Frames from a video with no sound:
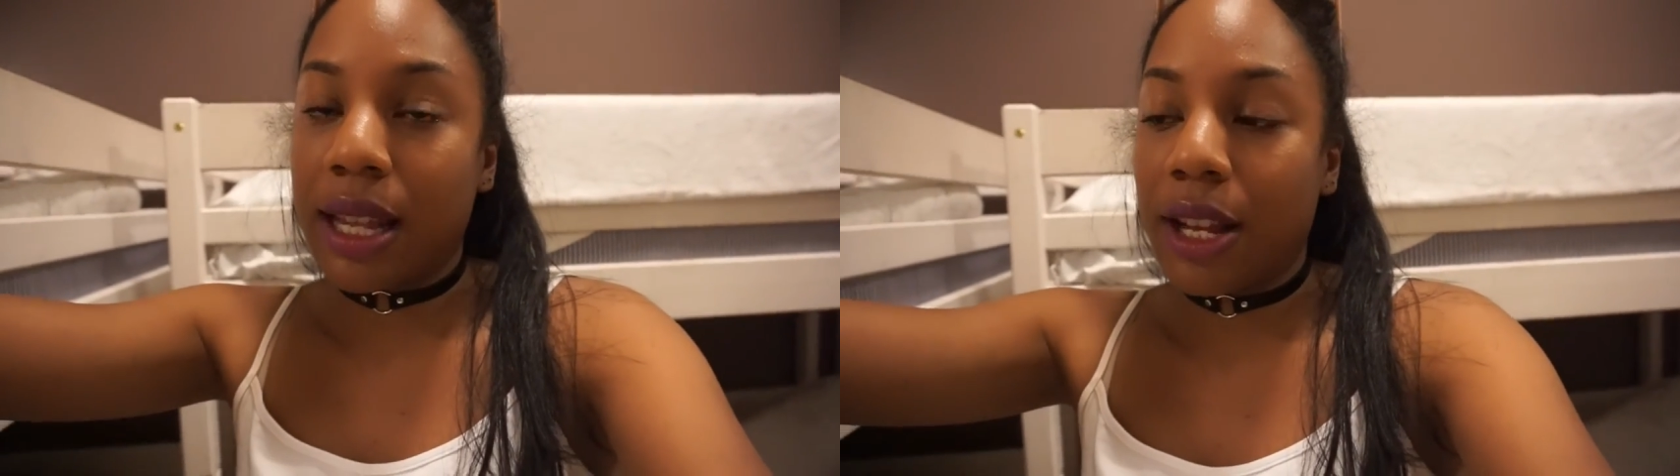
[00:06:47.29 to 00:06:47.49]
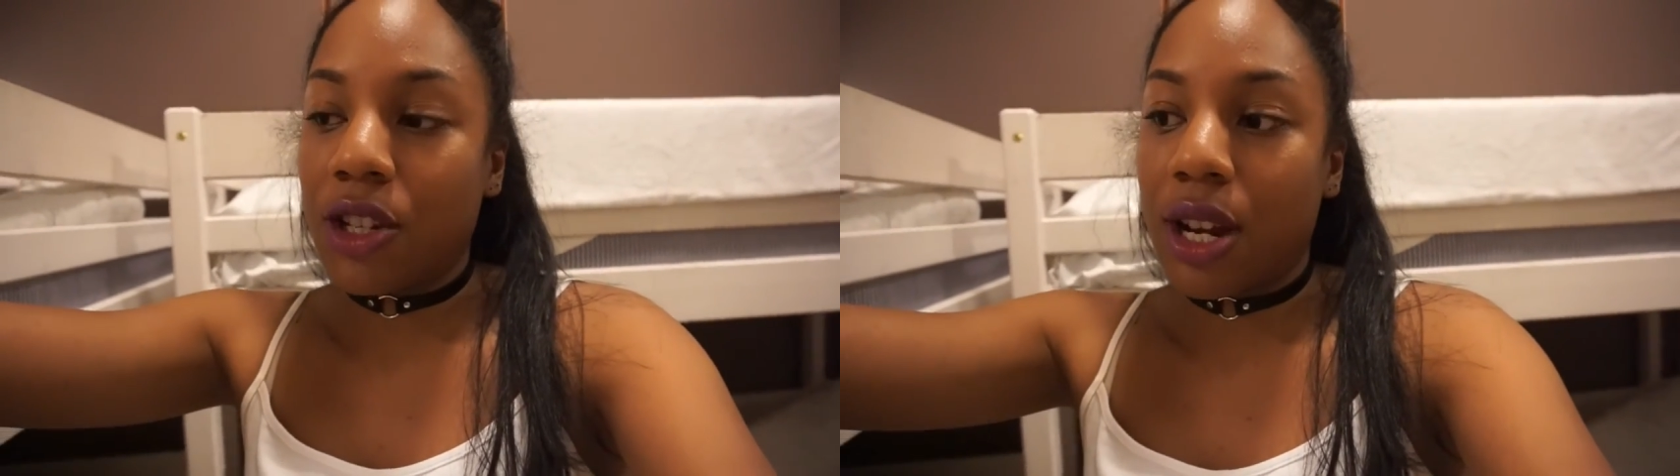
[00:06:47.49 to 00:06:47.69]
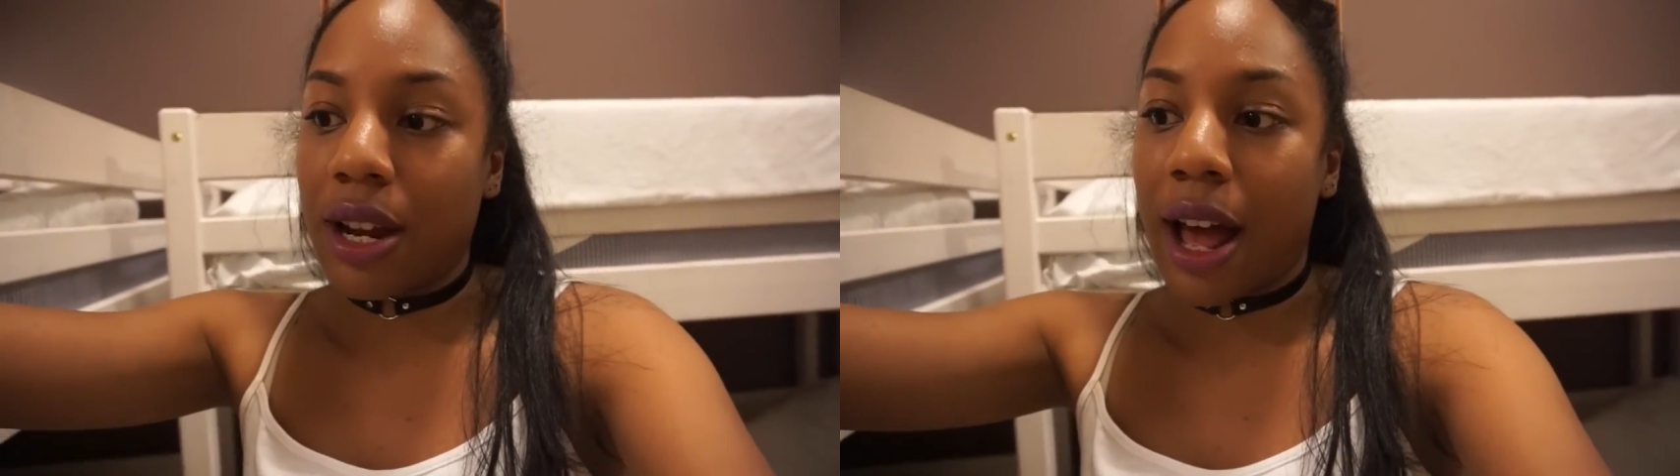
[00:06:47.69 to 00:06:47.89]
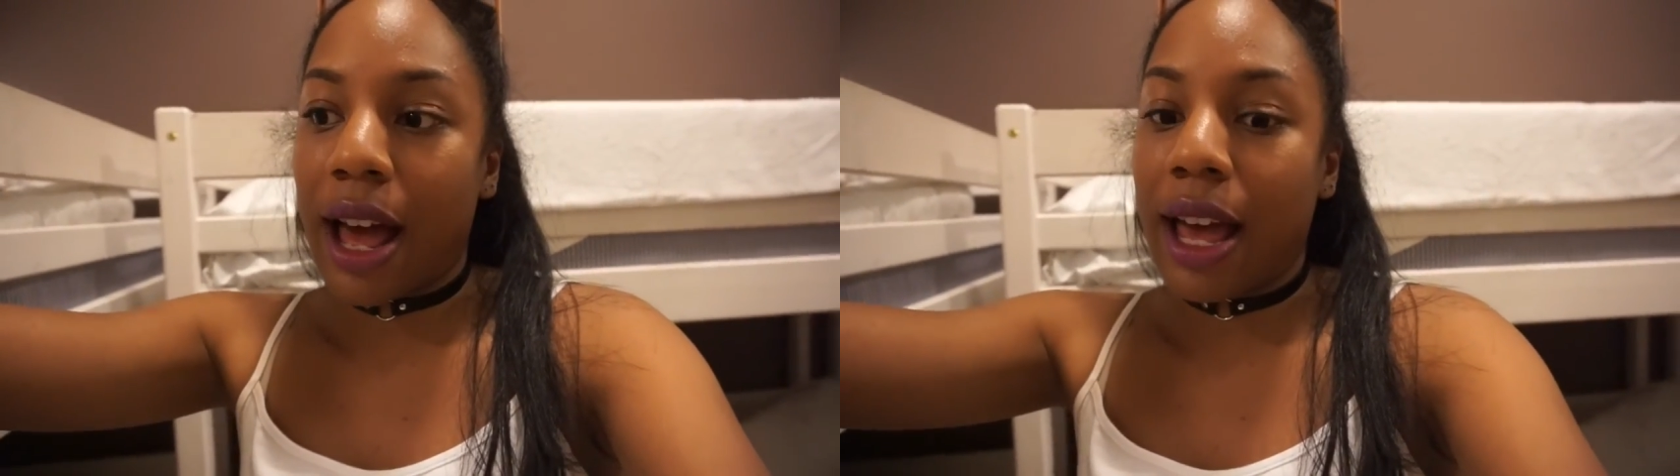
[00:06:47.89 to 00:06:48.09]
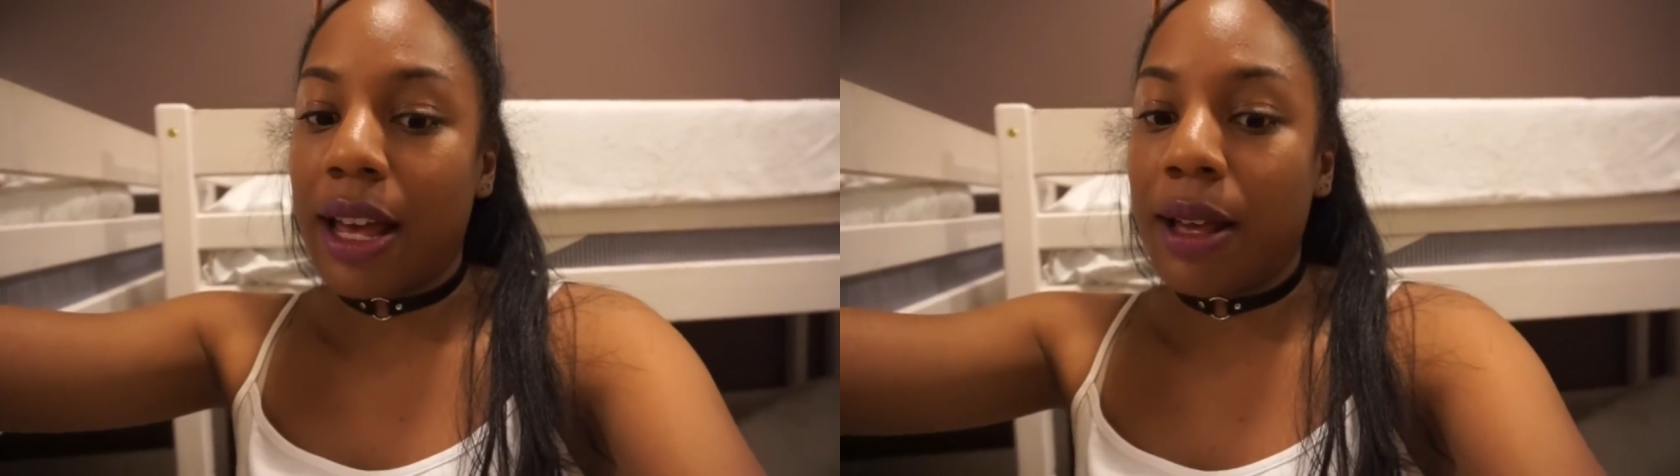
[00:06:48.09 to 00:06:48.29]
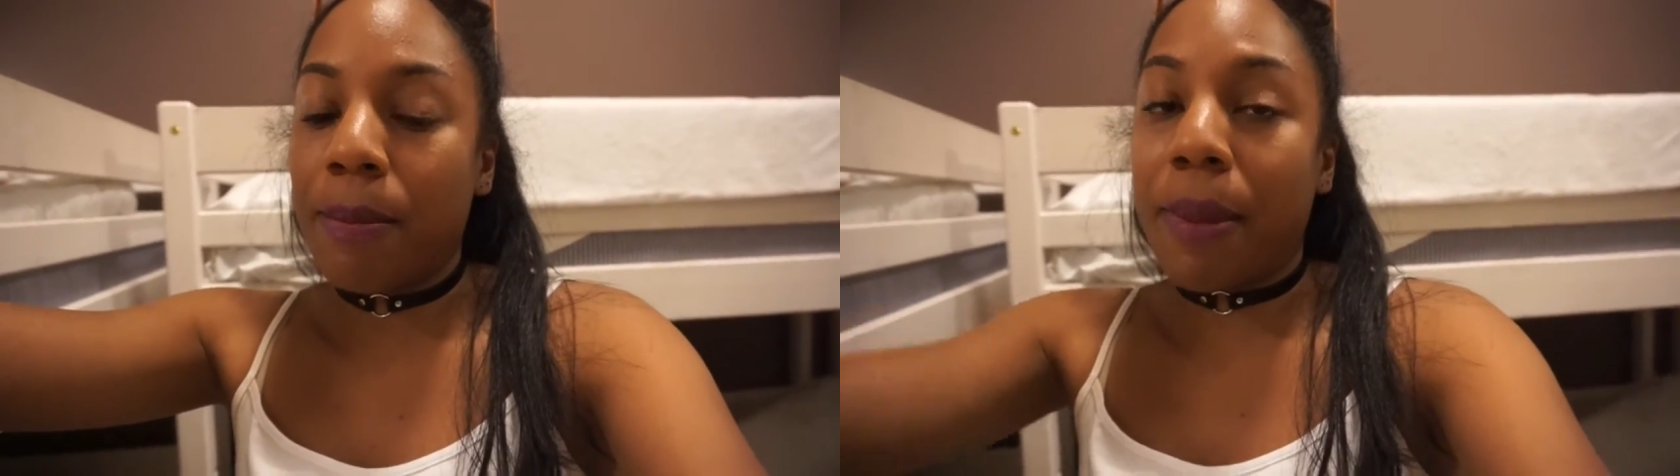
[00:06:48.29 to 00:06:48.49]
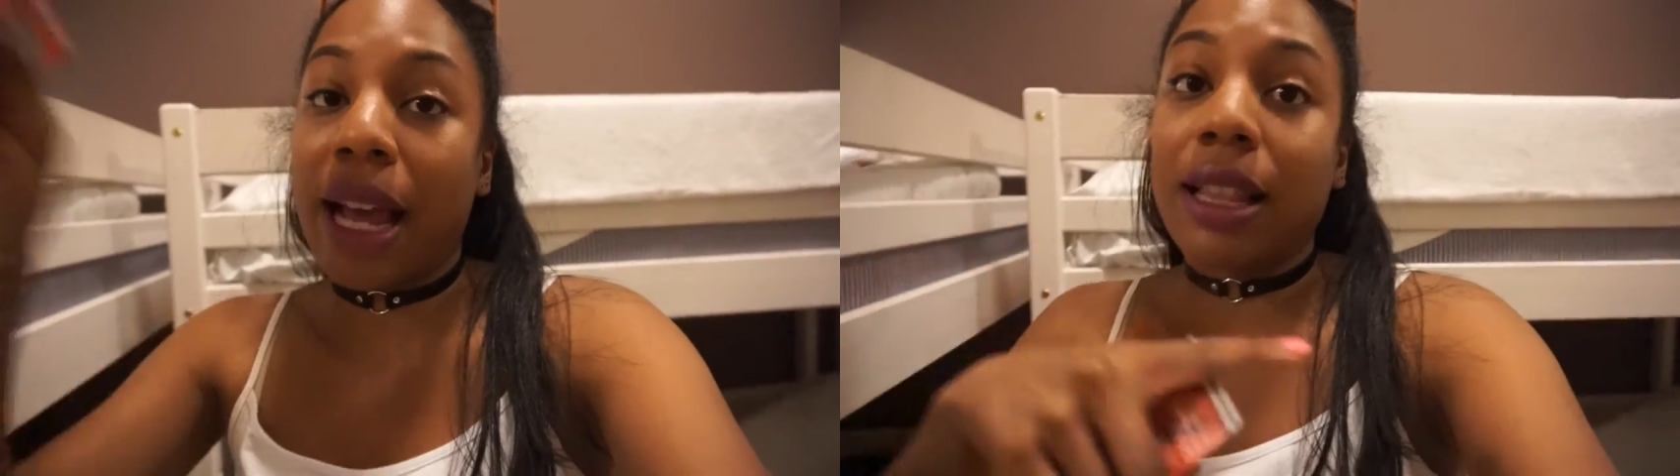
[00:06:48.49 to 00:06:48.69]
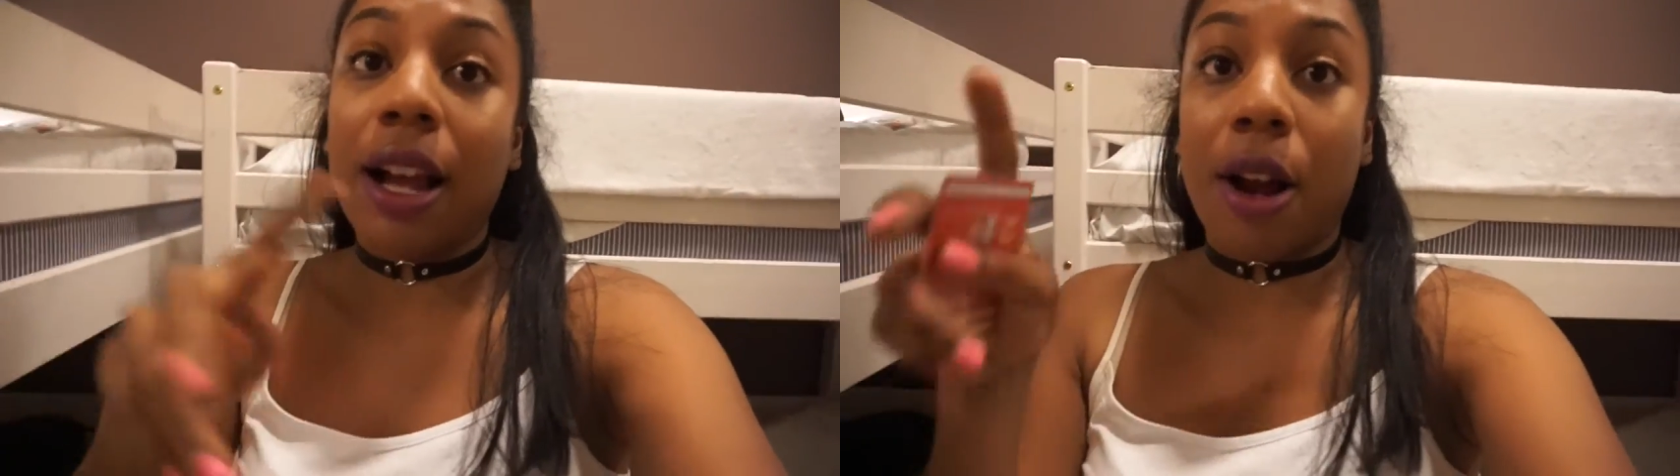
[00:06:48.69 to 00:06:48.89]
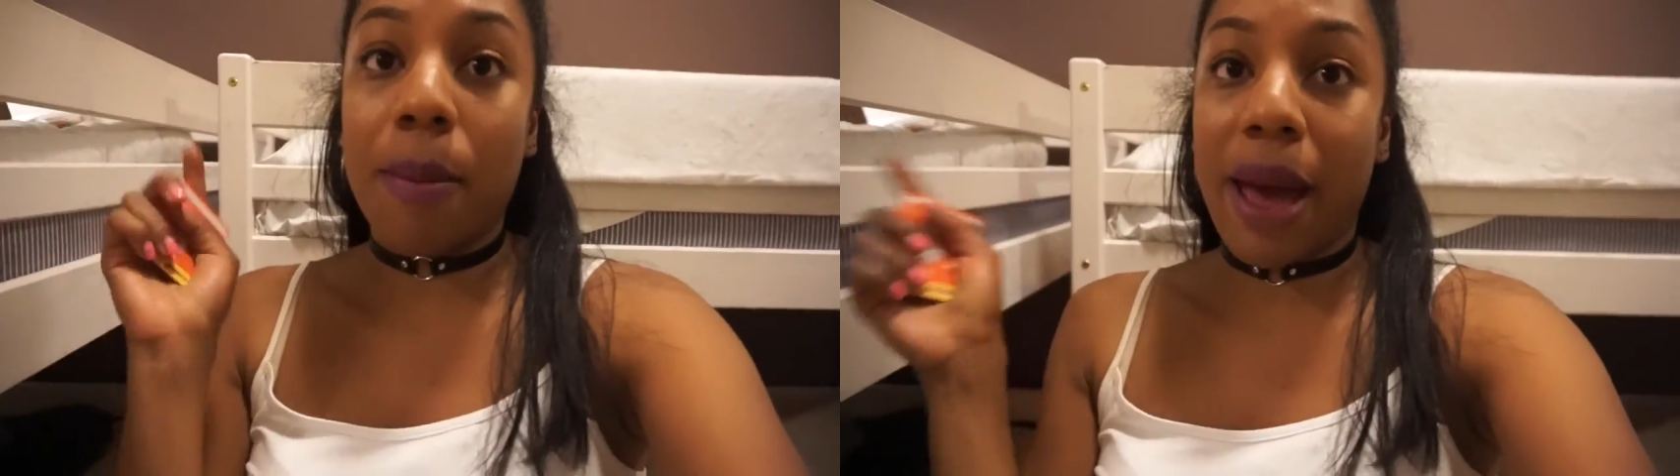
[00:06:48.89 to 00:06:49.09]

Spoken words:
AJ and I bike lock our